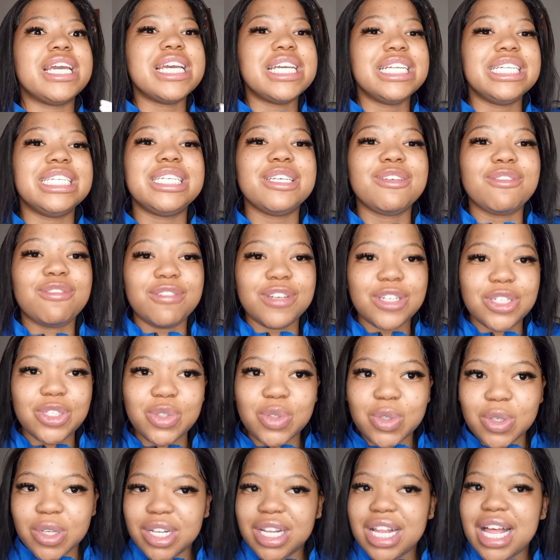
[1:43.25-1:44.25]

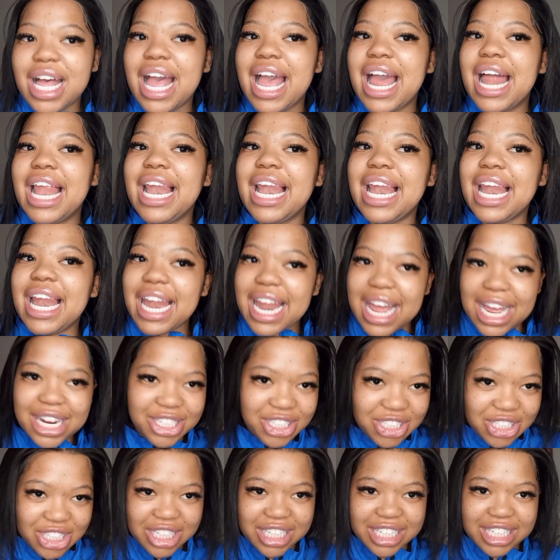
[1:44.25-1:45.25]
individual
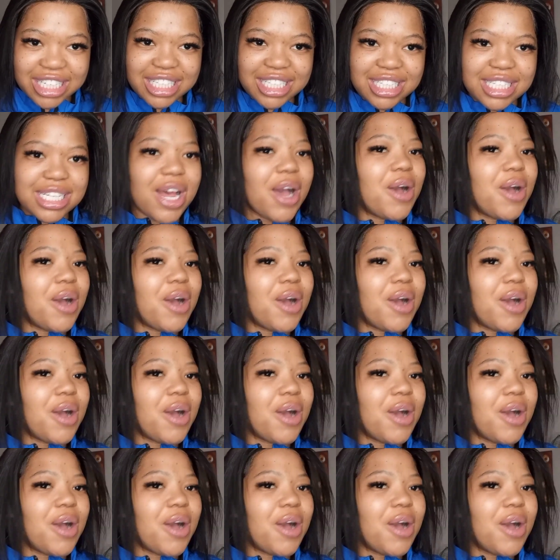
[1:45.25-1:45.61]
lashes.